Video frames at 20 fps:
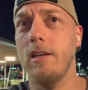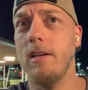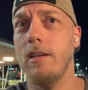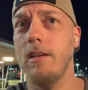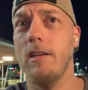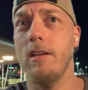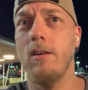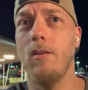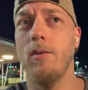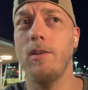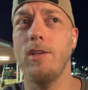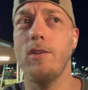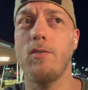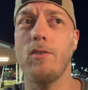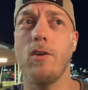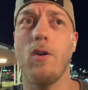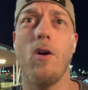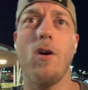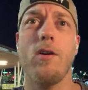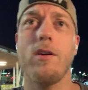You know, and you
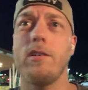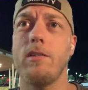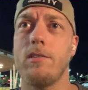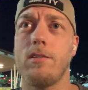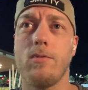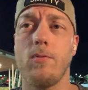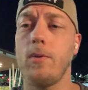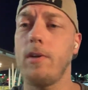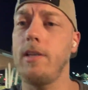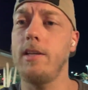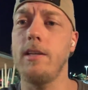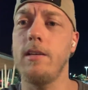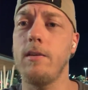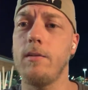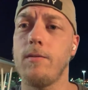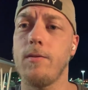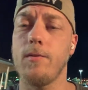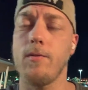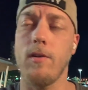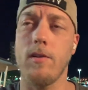could argue three
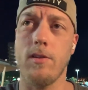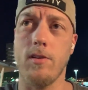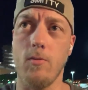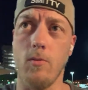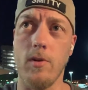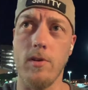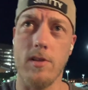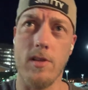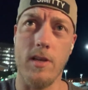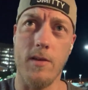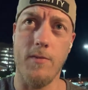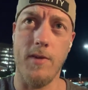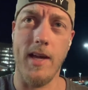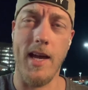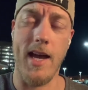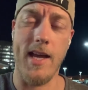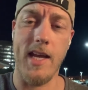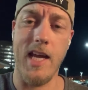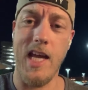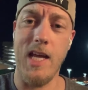for Russell Wilson if he
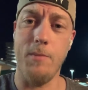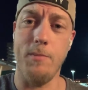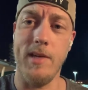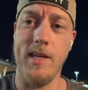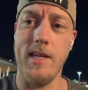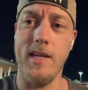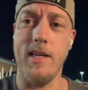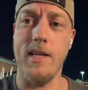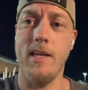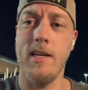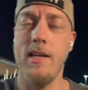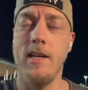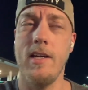had AB.